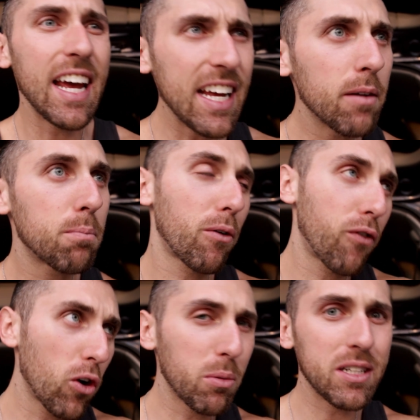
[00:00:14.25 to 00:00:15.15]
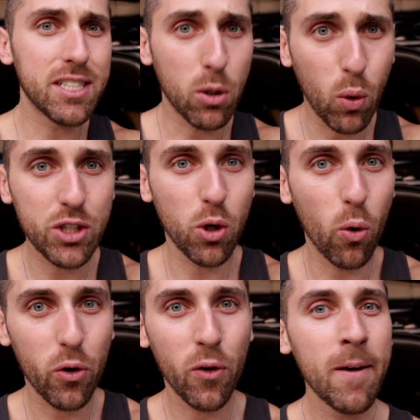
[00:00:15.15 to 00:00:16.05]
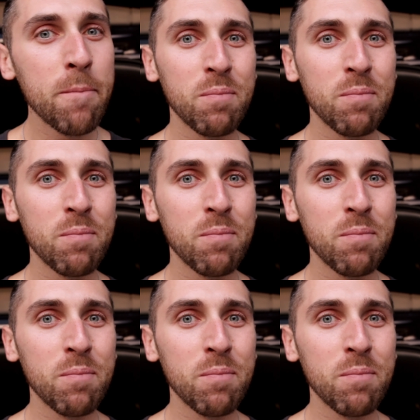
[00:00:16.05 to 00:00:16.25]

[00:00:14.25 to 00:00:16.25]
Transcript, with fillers: in preferably sequential order,